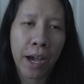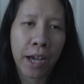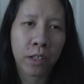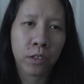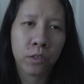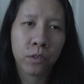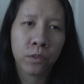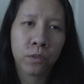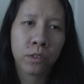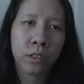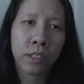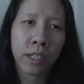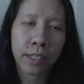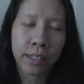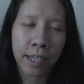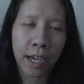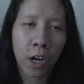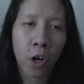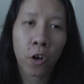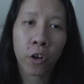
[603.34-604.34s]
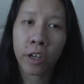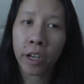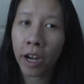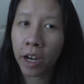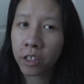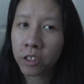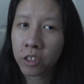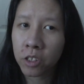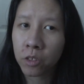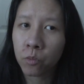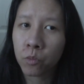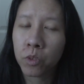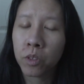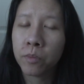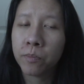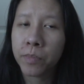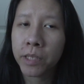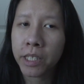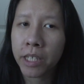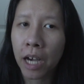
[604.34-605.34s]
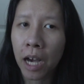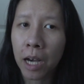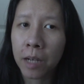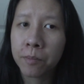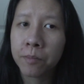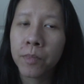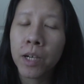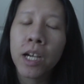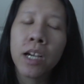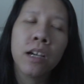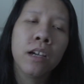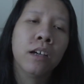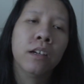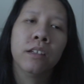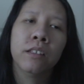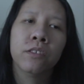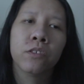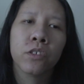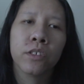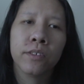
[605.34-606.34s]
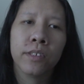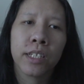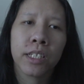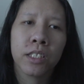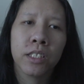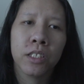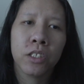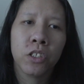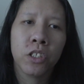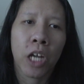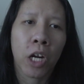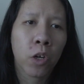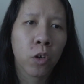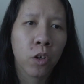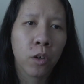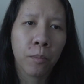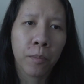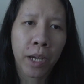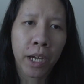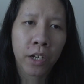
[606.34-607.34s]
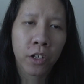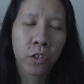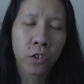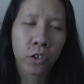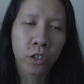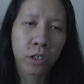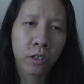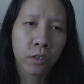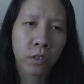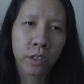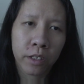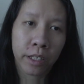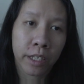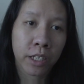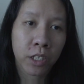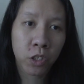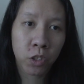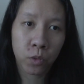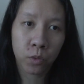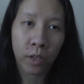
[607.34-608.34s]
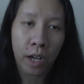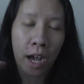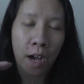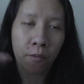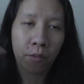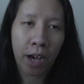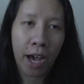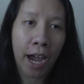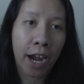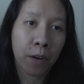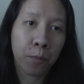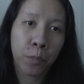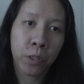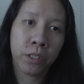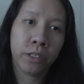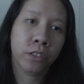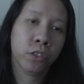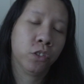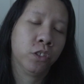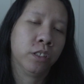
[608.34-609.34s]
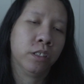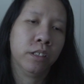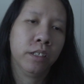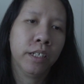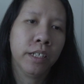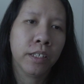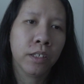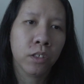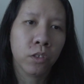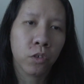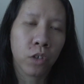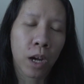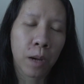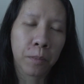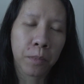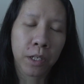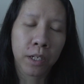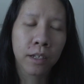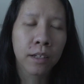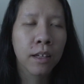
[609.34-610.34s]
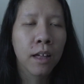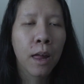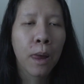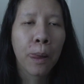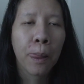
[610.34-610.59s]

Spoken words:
Bailu said that her character will become sort of like the general manager, or like she will have a higher position in the drama.